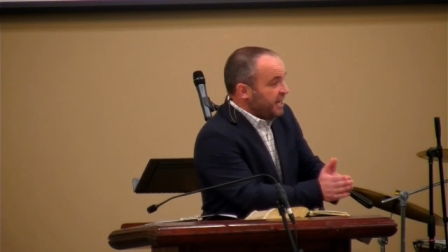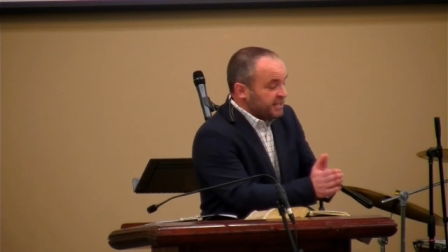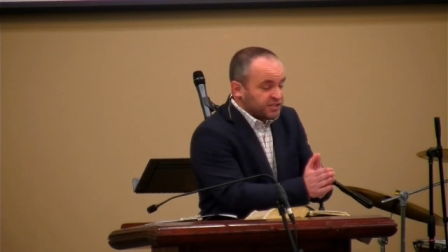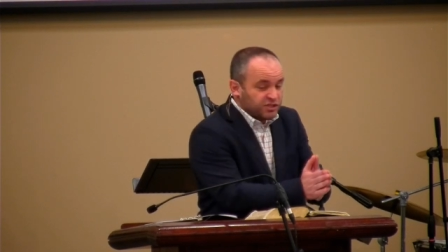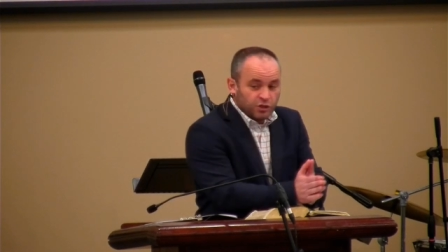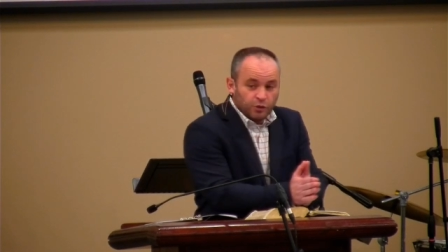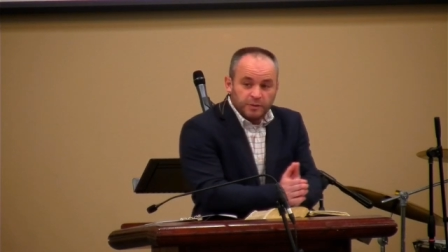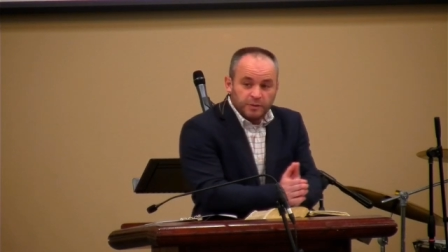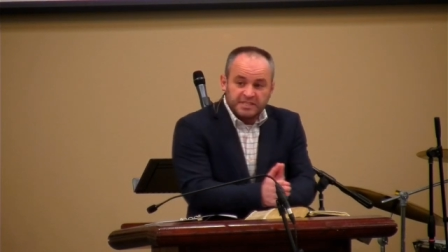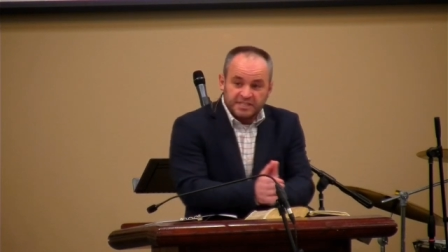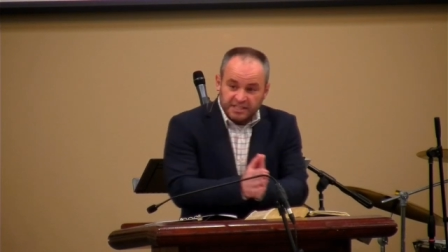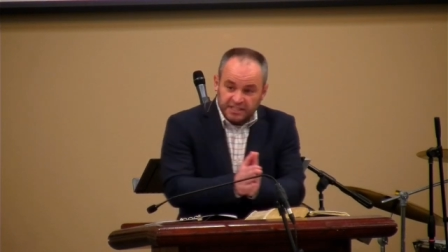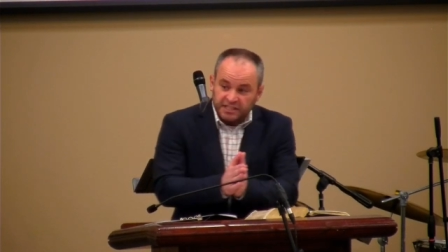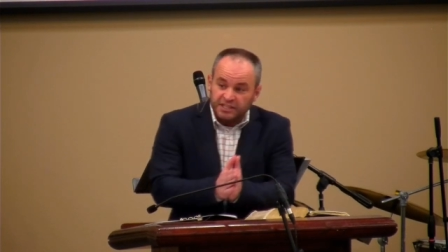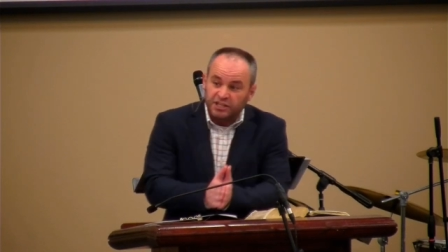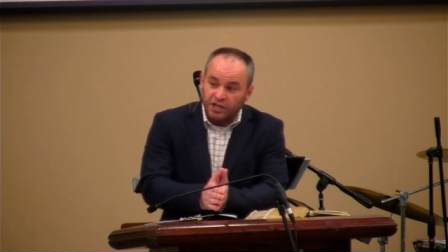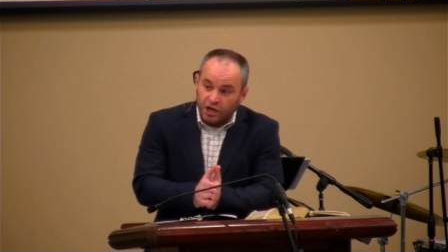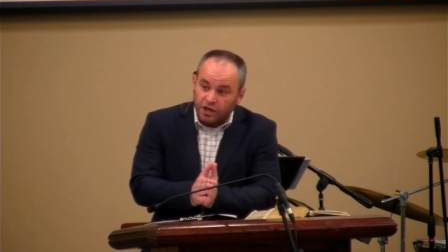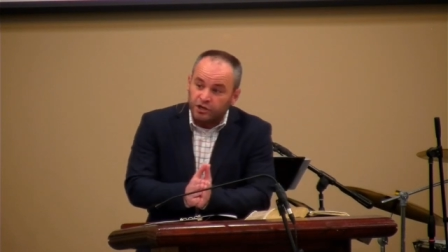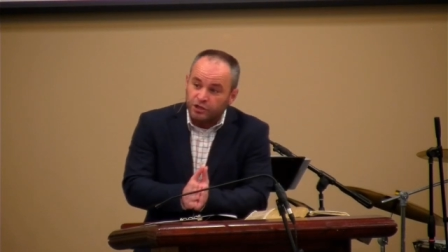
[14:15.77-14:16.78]
And so it's the
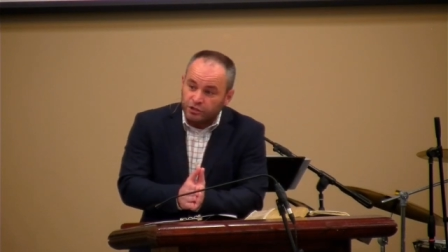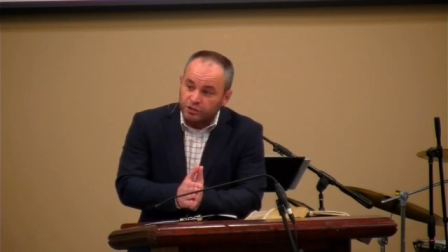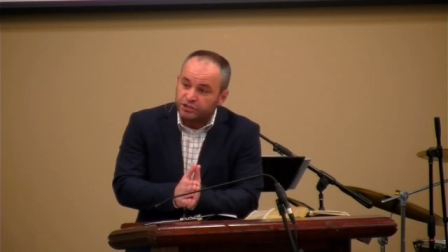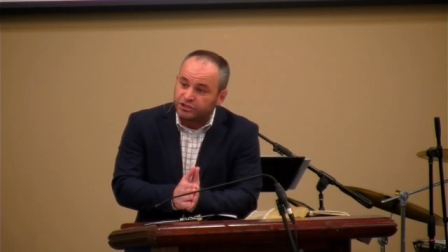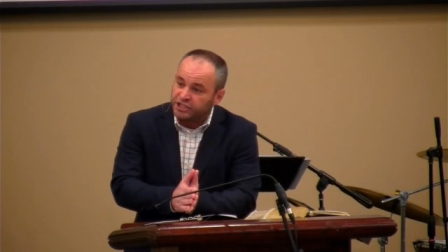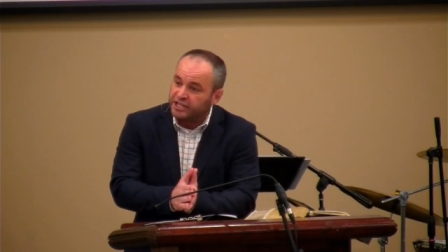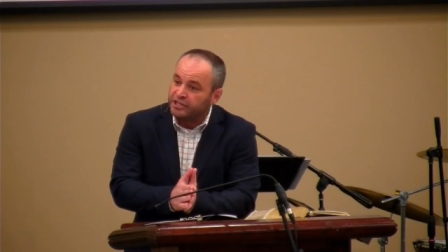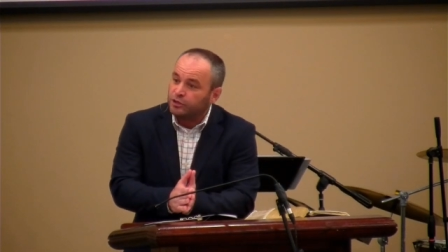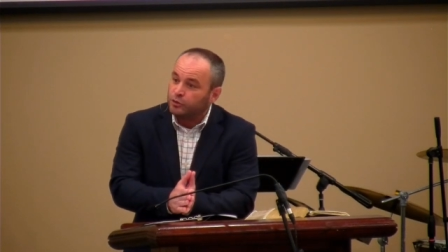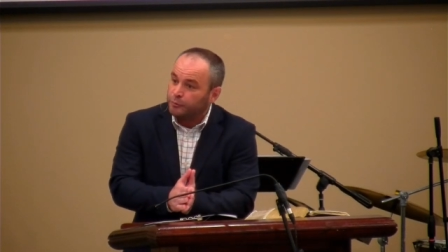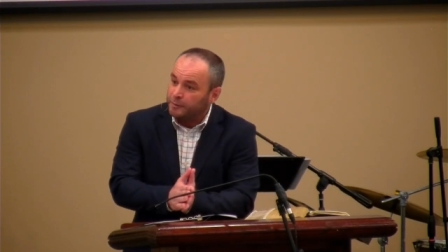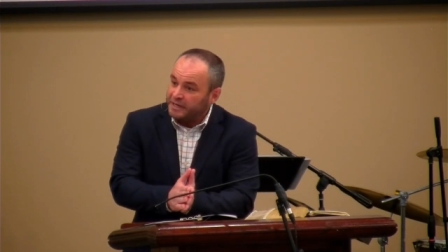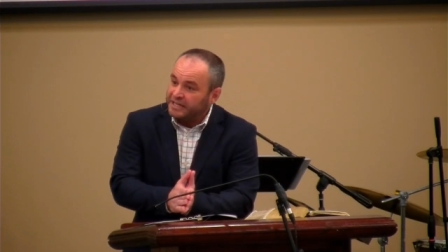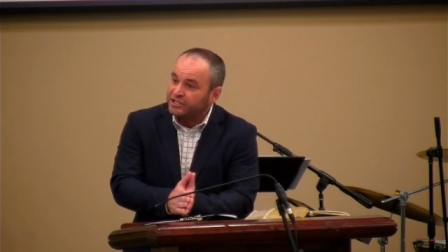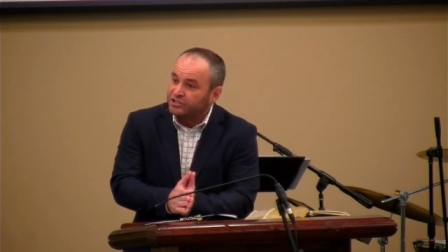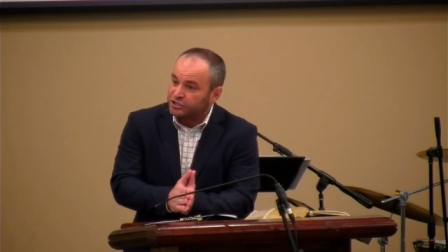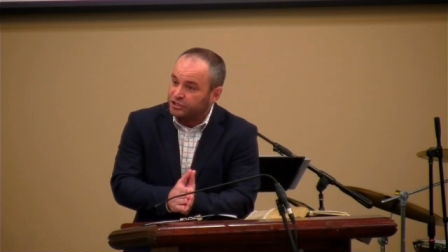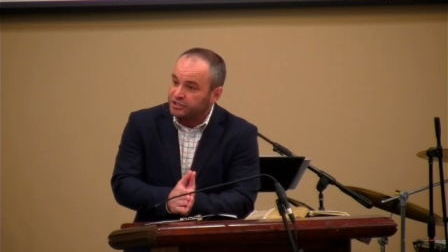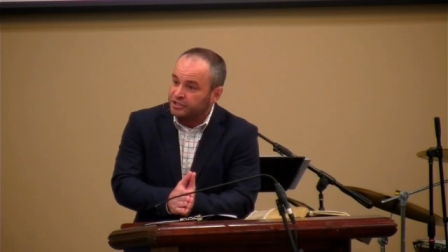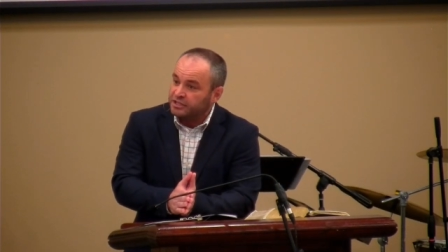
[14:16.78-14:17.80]
younger
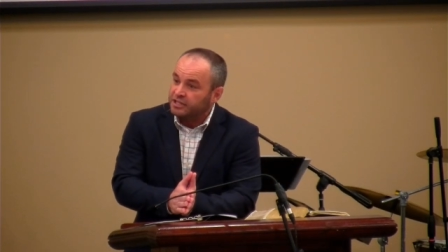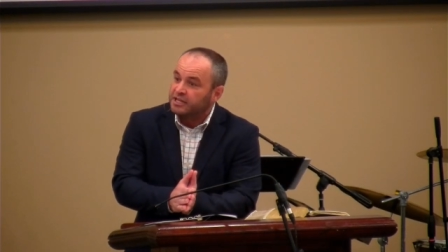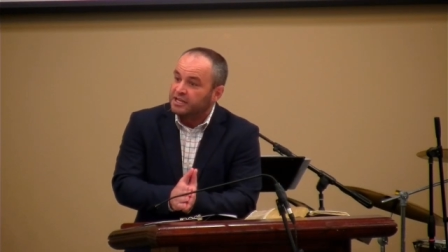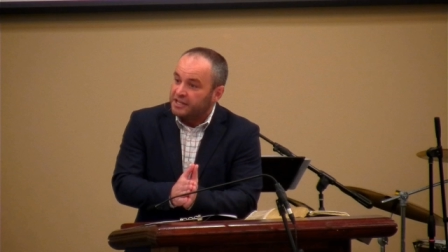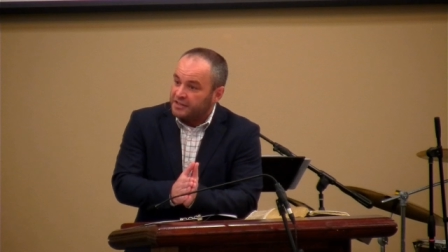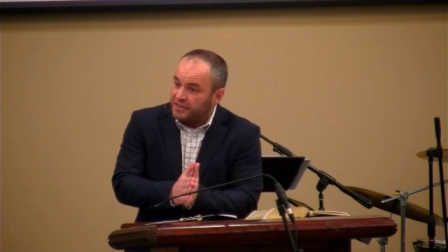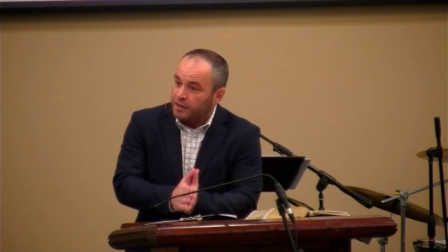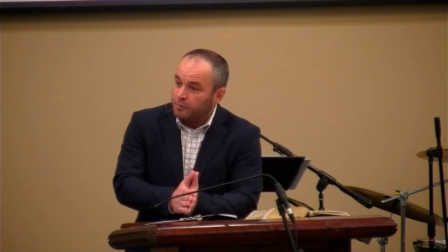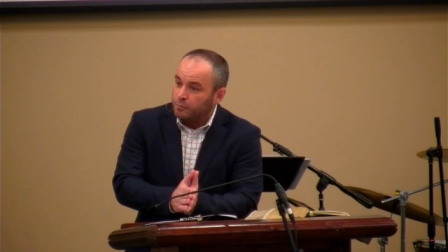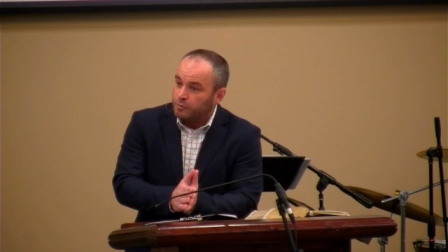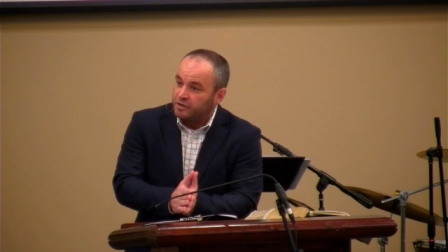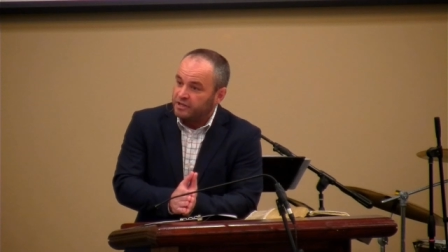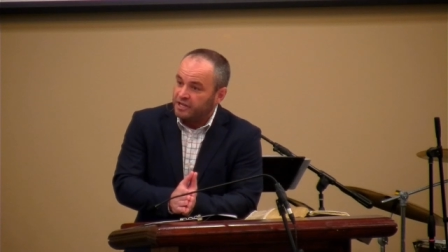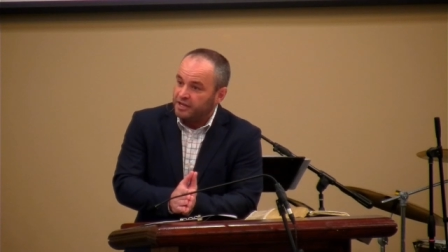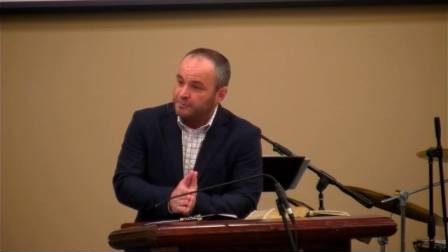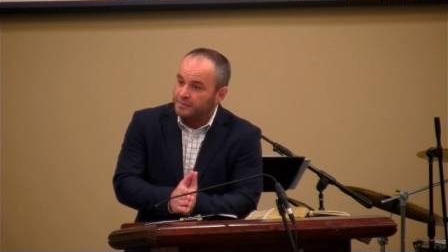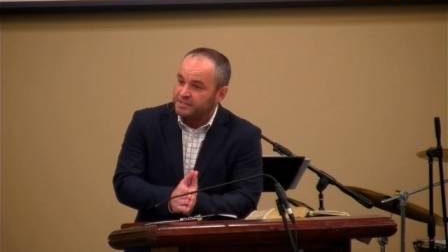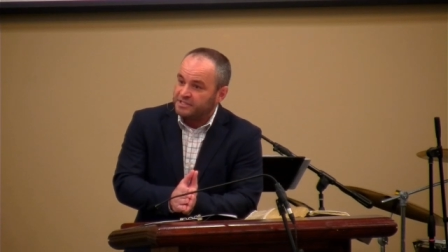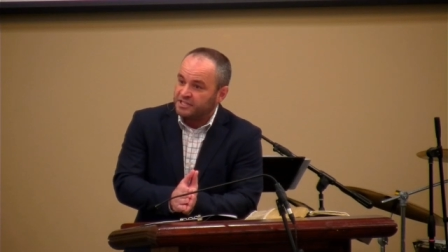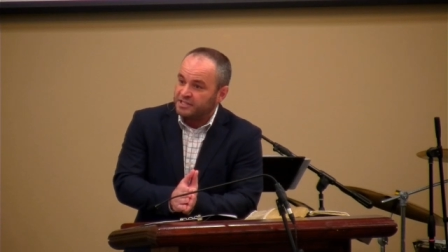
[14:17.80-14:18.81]
generation that will
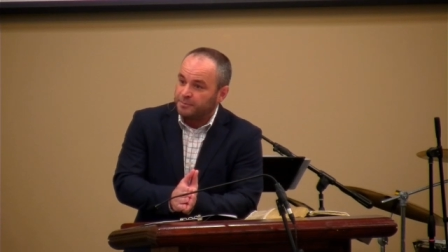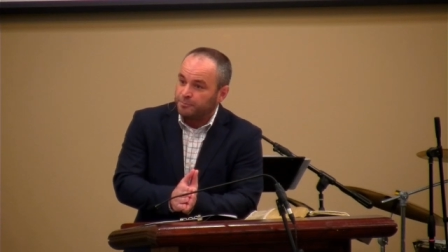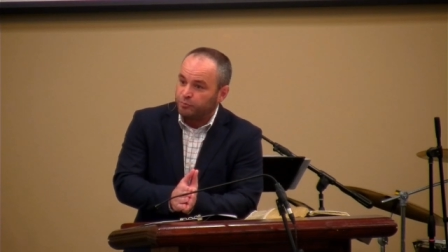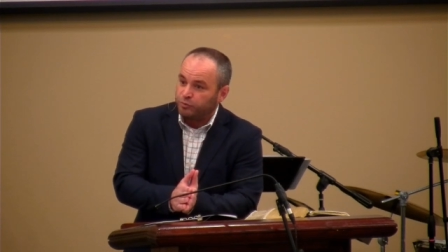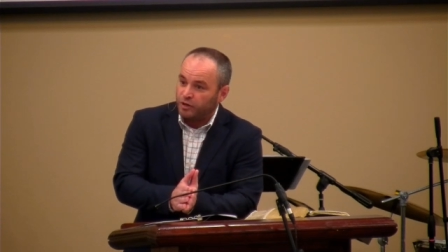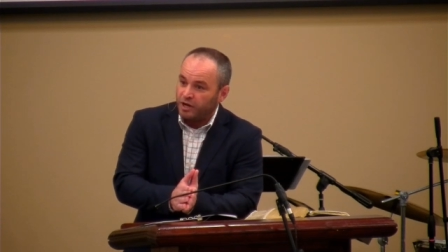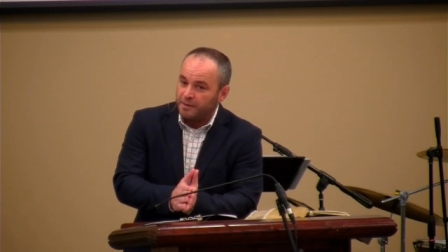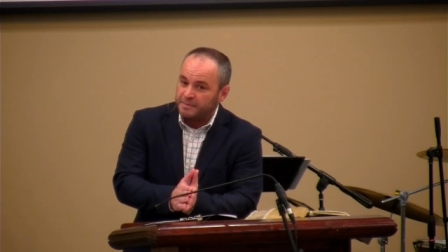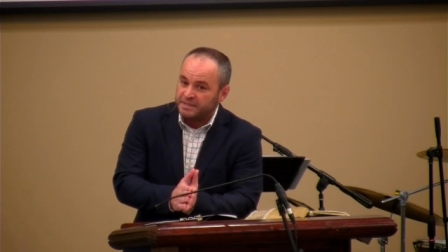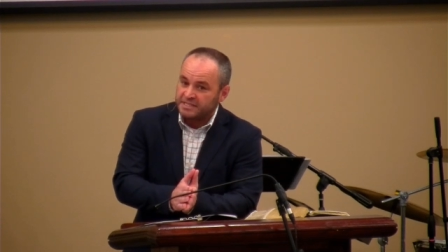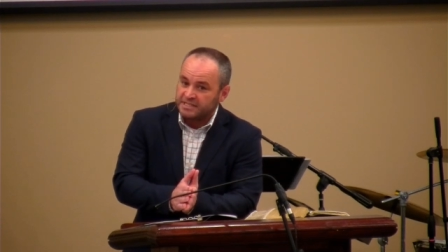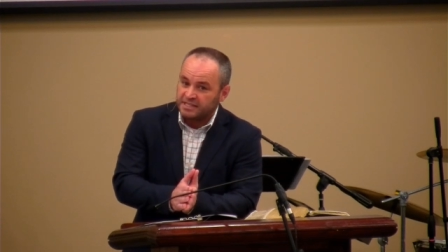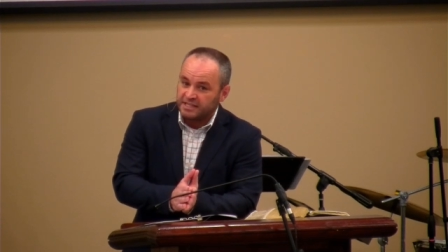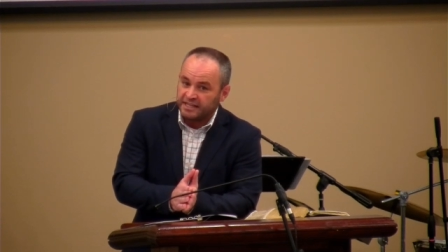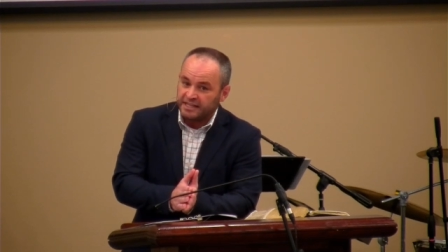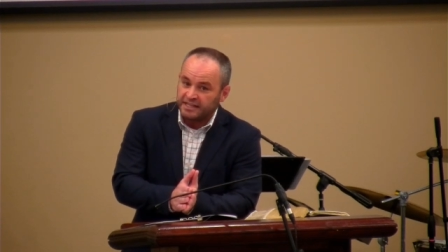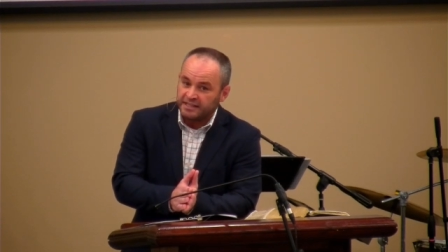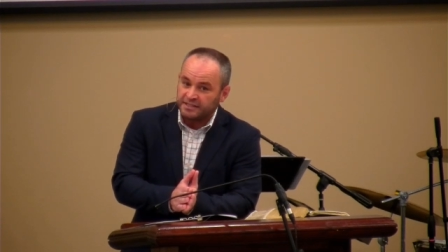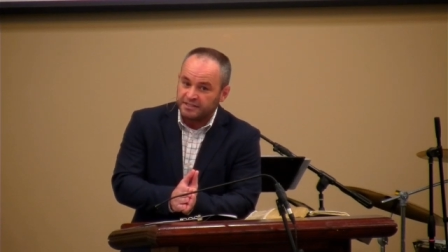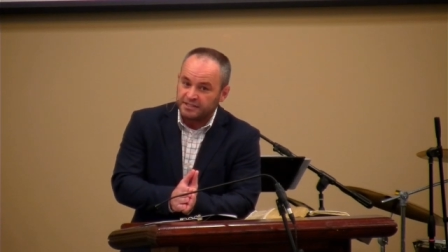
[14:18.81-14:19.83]
come into the promised
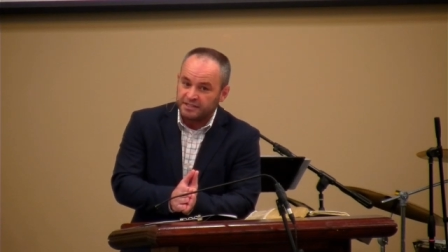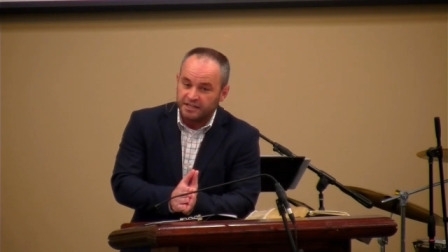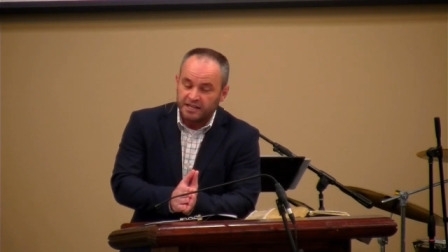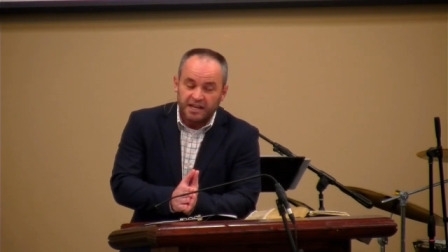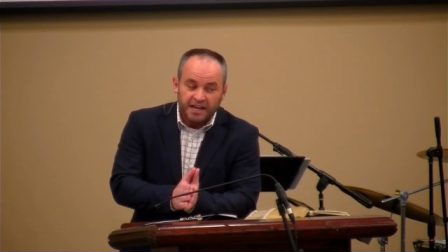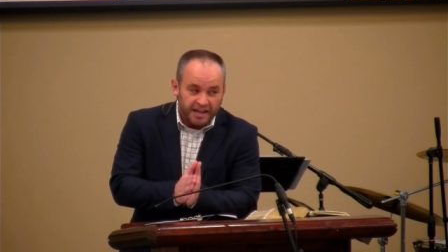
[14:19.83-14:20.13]
land.